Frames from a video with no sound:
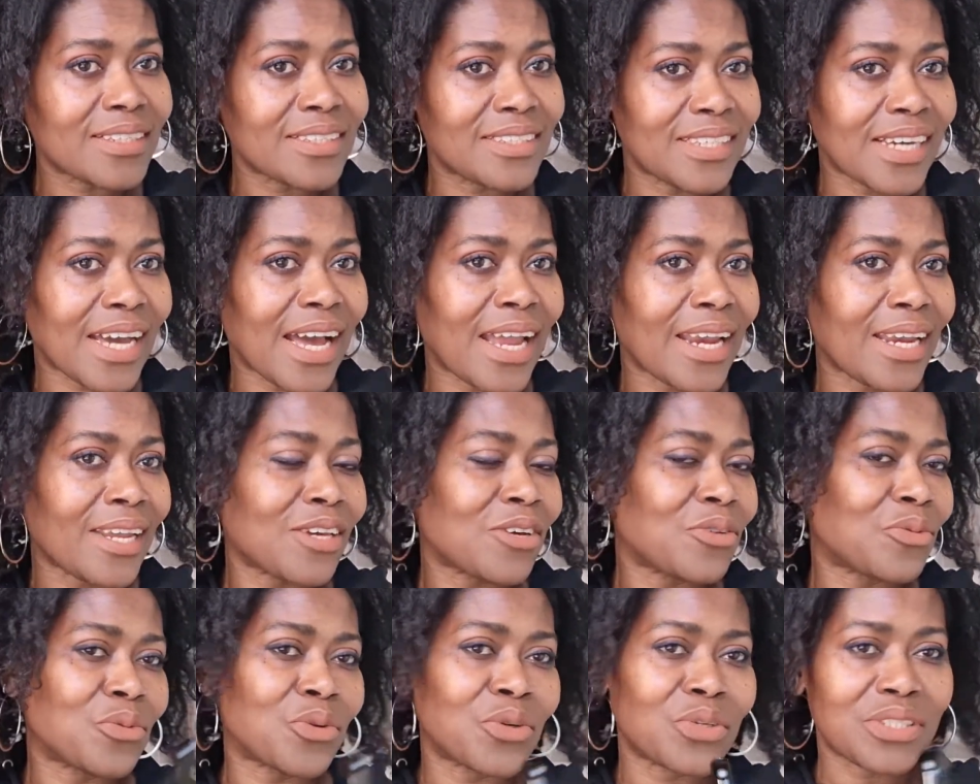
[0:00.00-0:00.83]

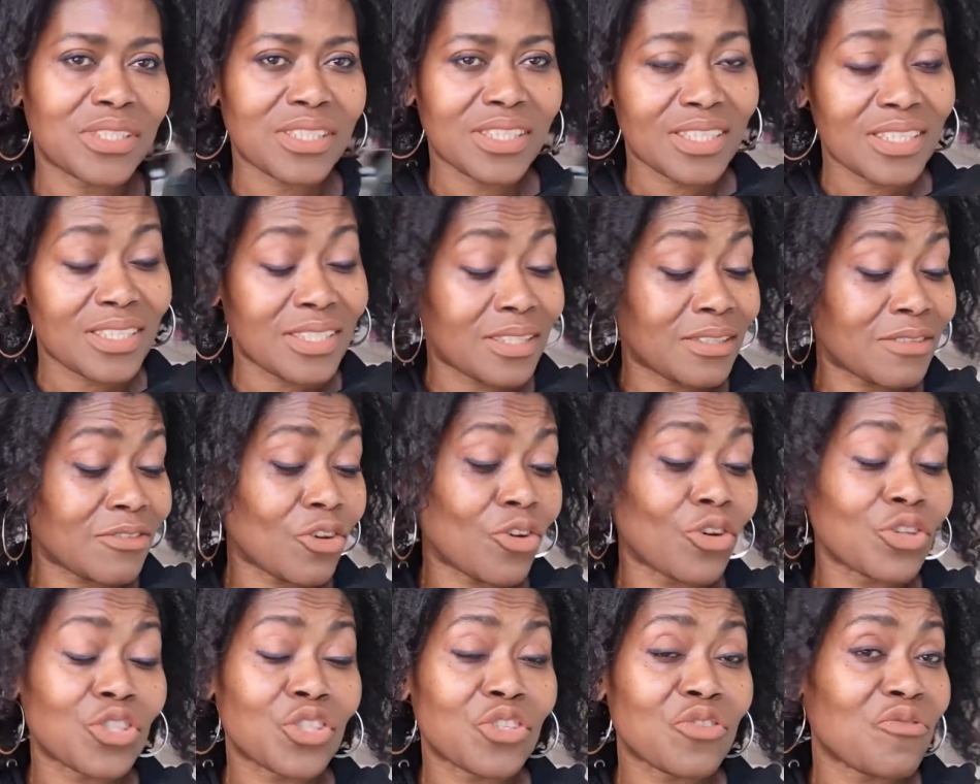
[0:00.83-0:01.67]
garlic water. It's
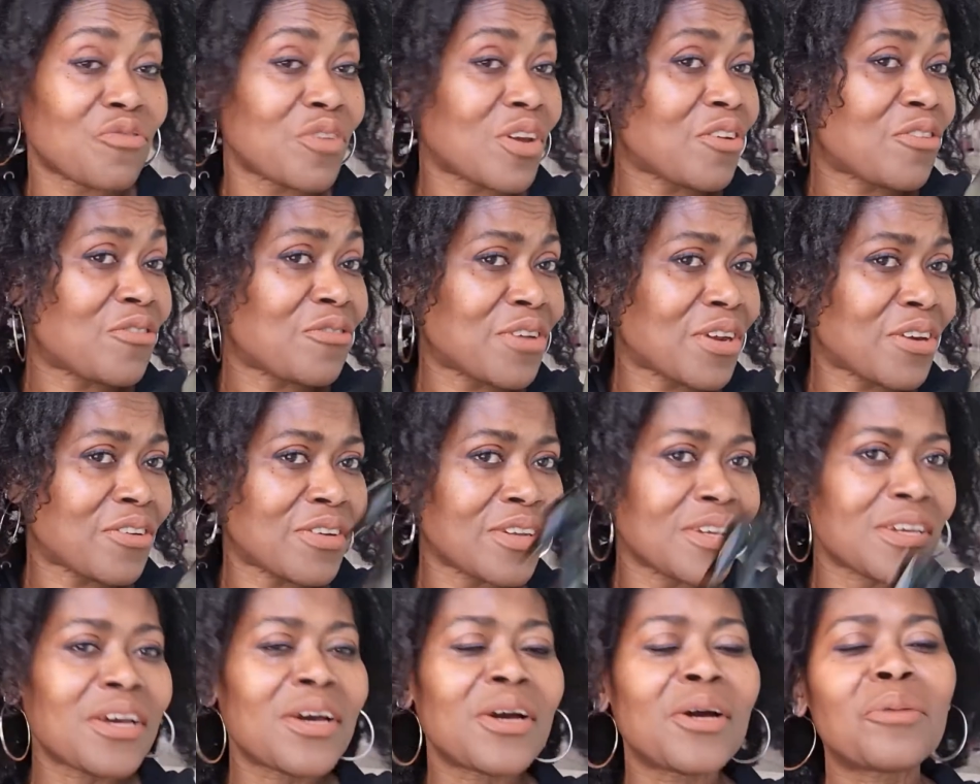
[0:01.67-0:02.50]
also
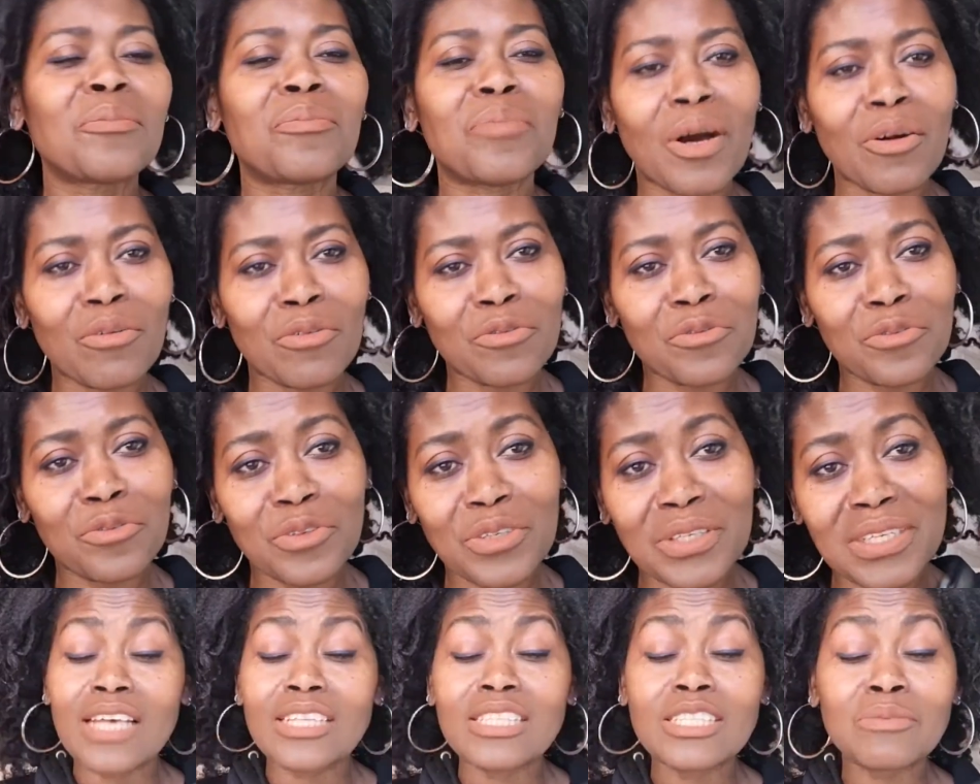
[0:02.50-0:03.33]
very powerful,
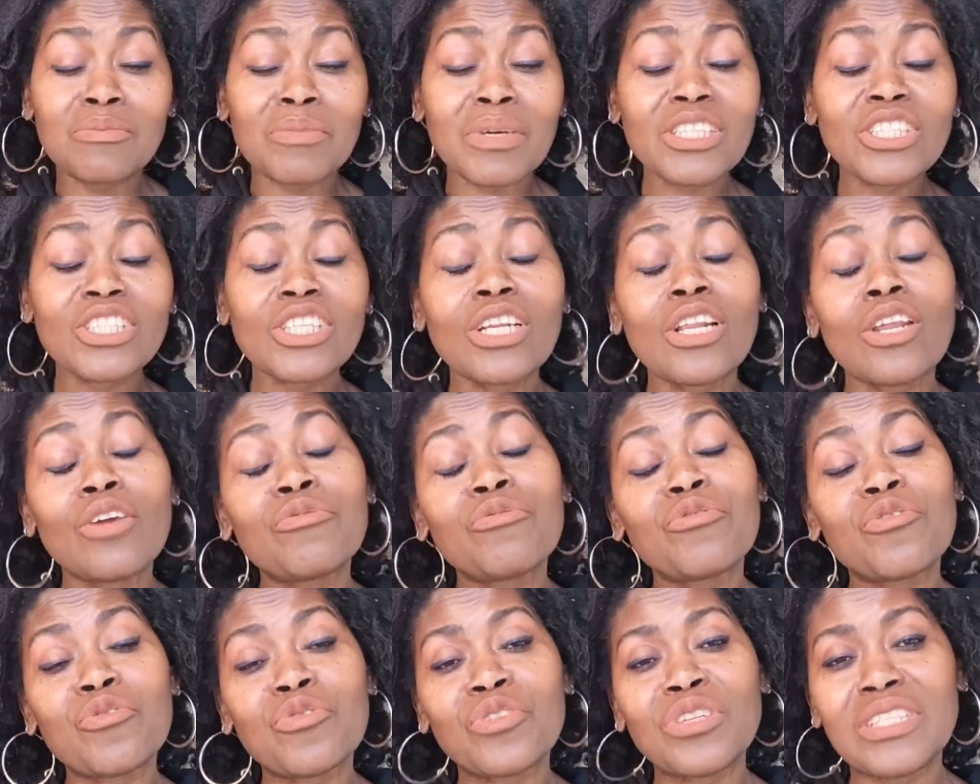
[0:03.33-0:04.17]
especially
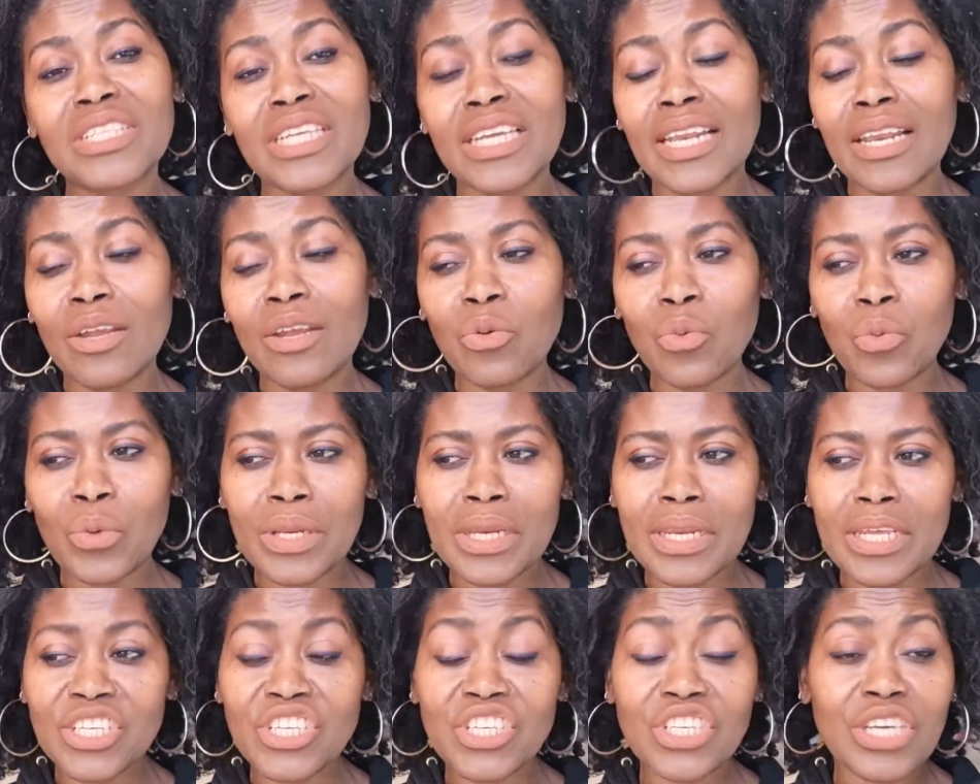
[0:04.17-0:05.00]
if you're dealing with
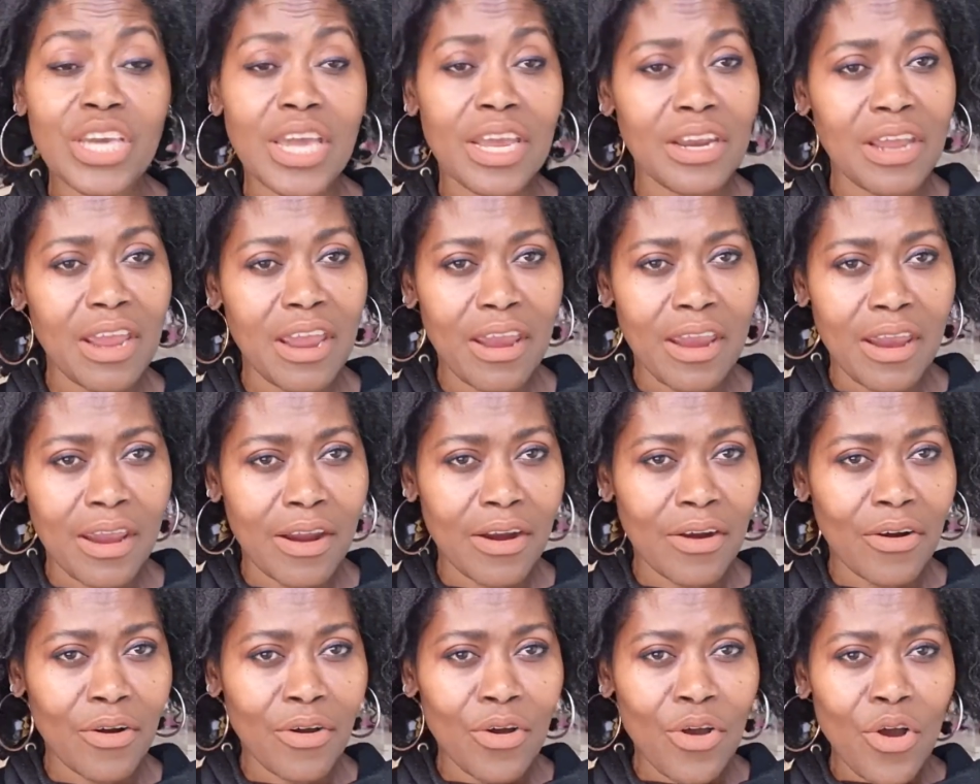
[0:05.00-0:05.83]
the shed
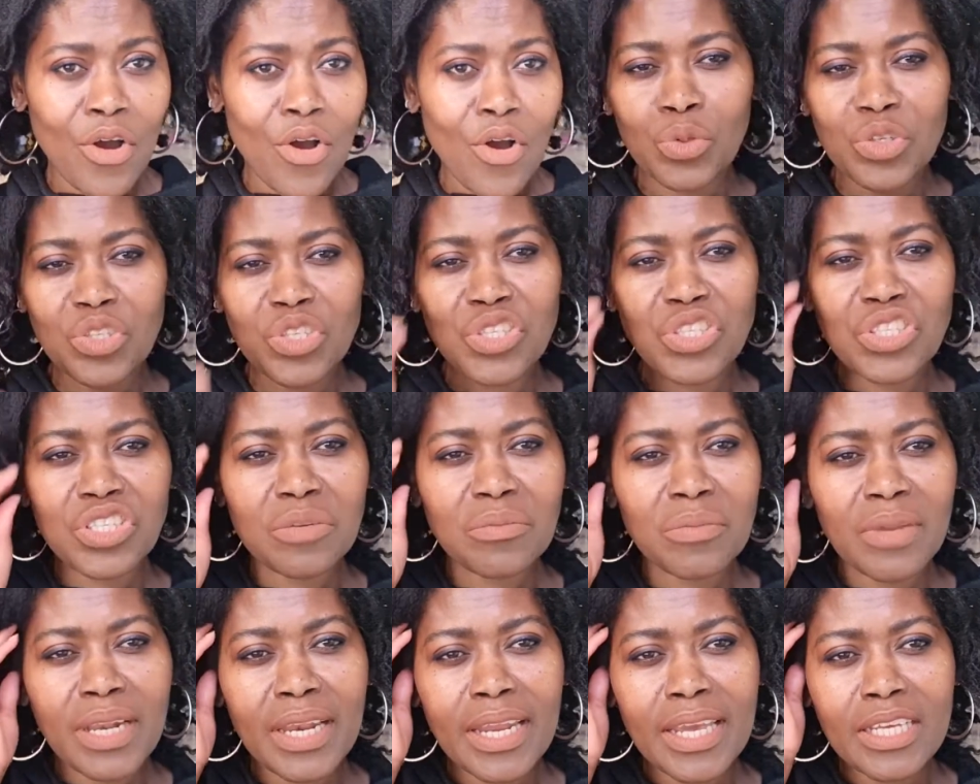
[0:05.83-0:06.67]
hair. We
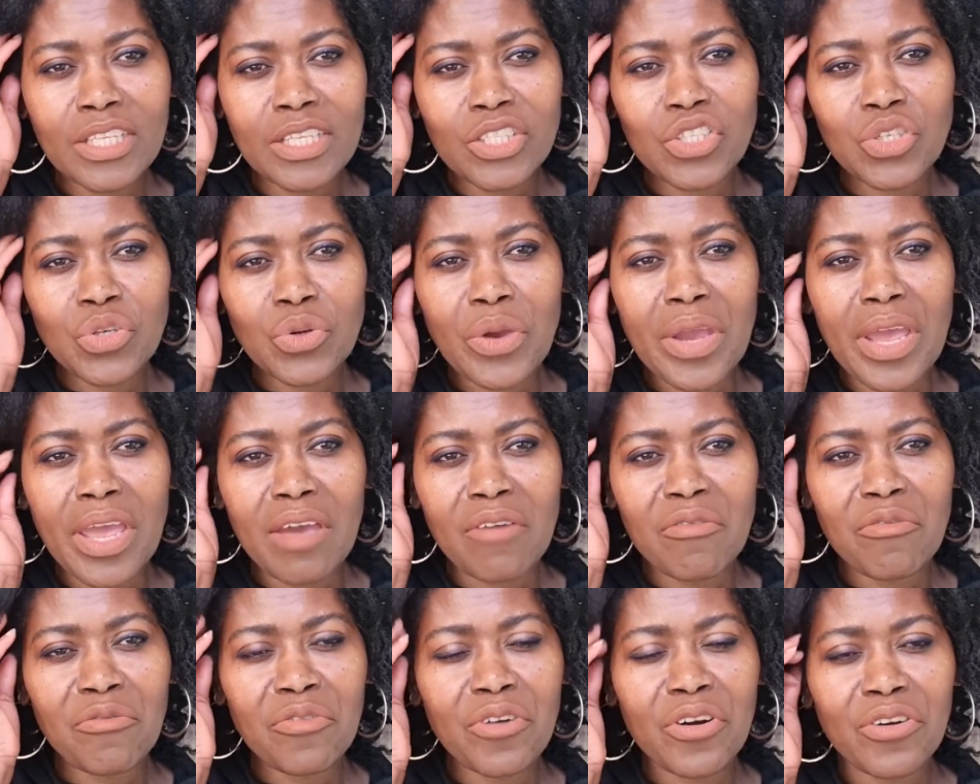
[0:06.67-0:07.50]
stimulate your hair
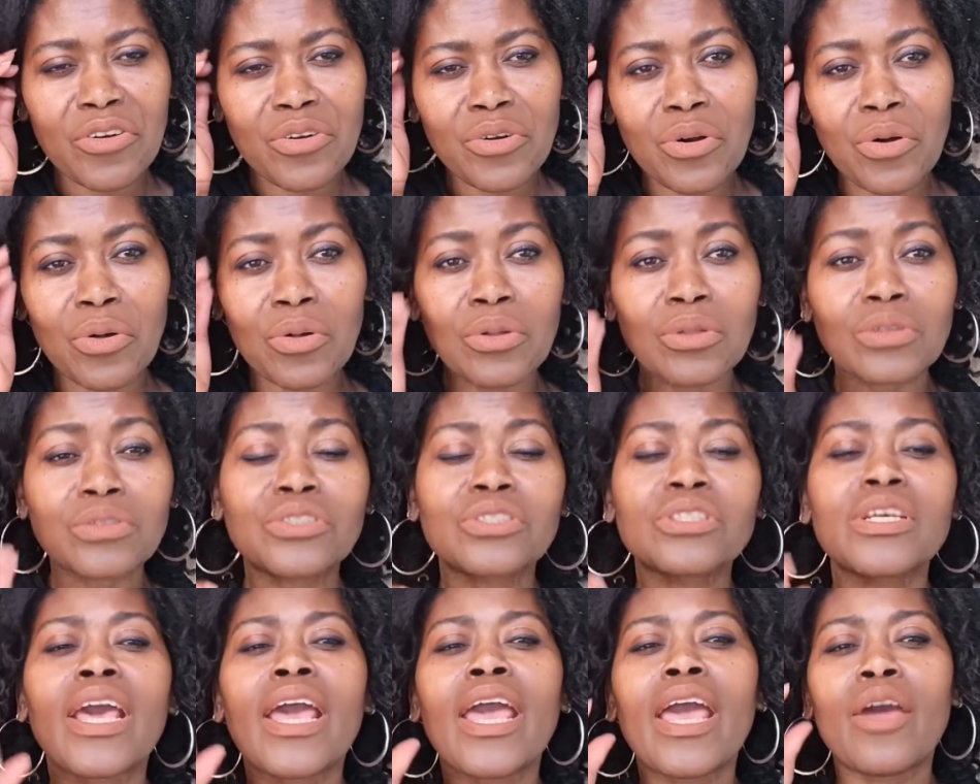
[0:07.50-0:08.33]

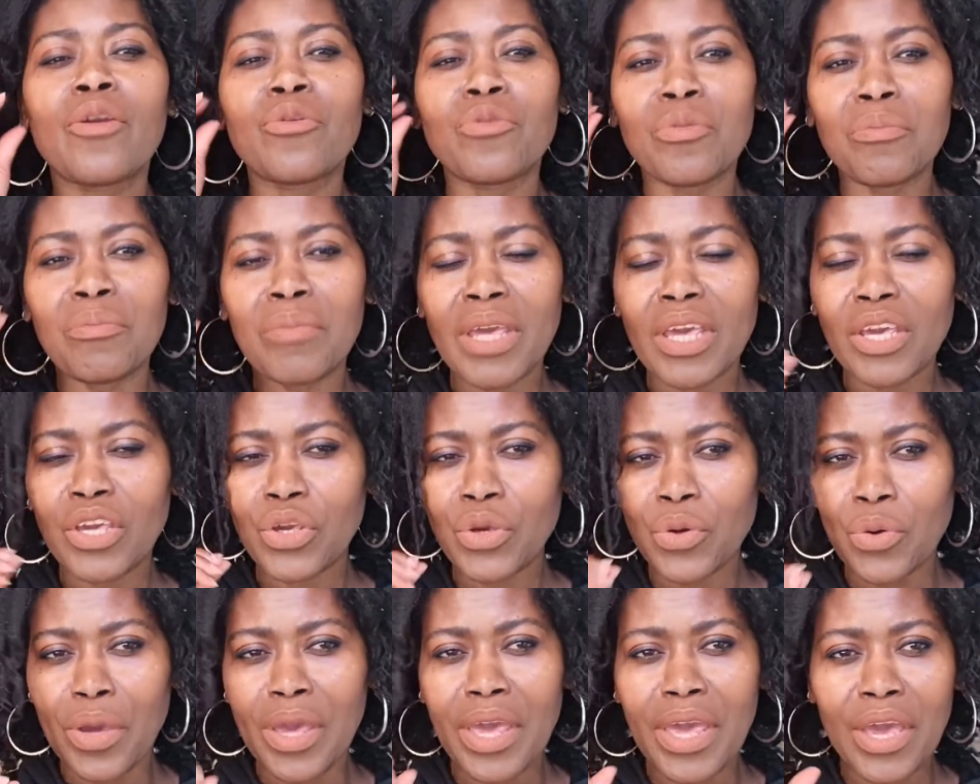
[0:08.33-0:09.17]
follicles and we make
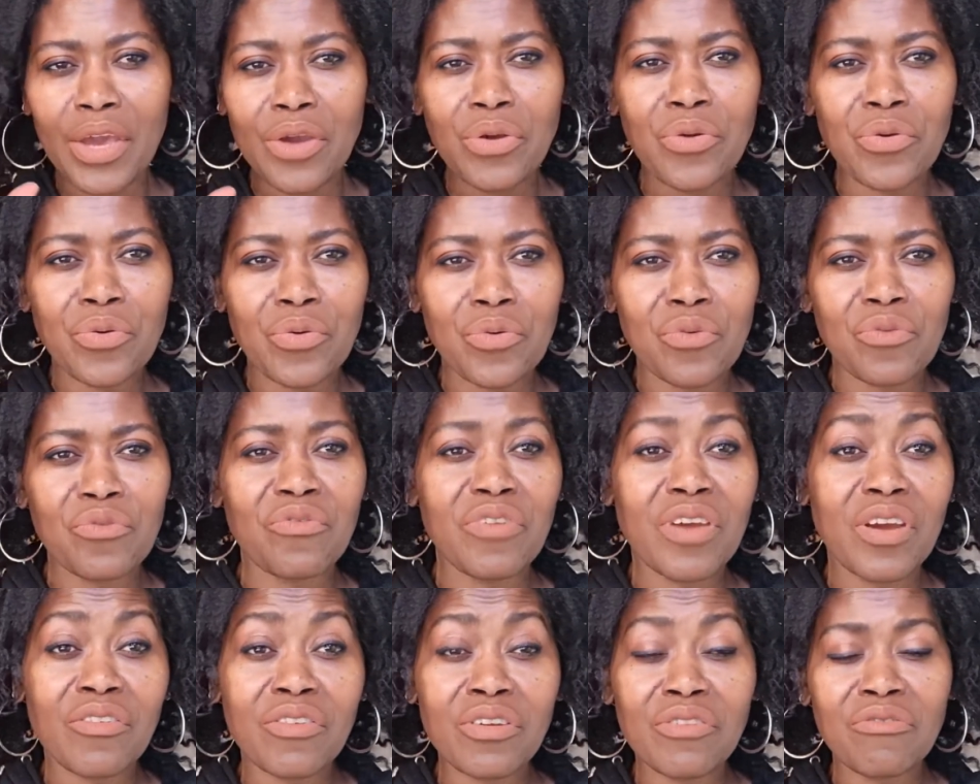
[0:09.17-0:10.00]
your hair grow
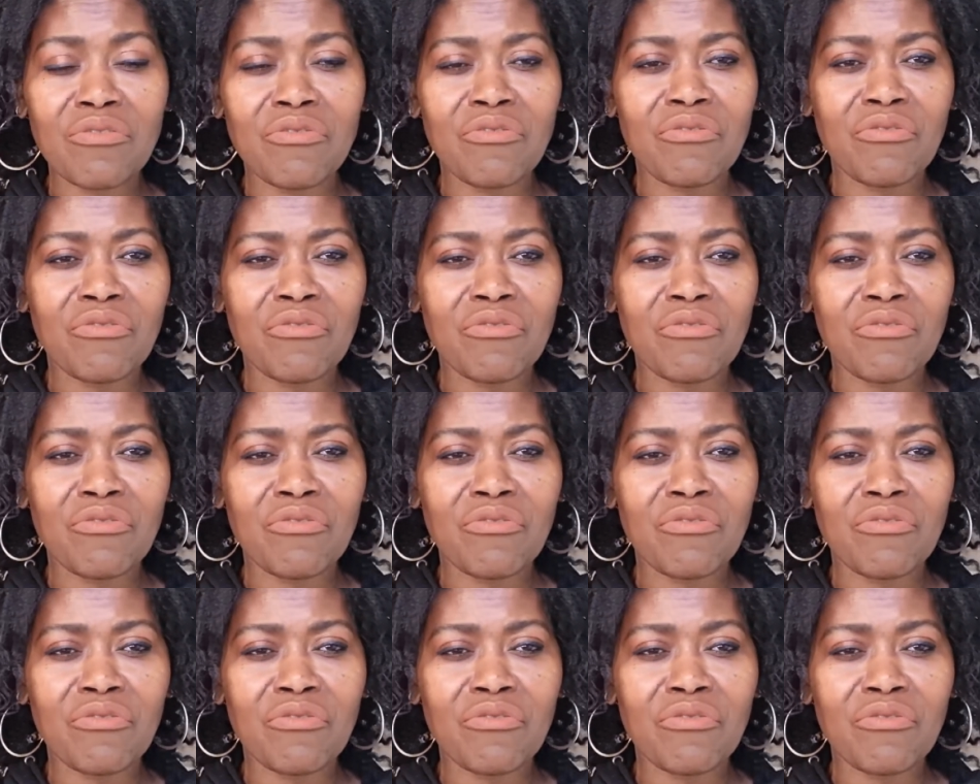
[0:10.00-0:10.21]
very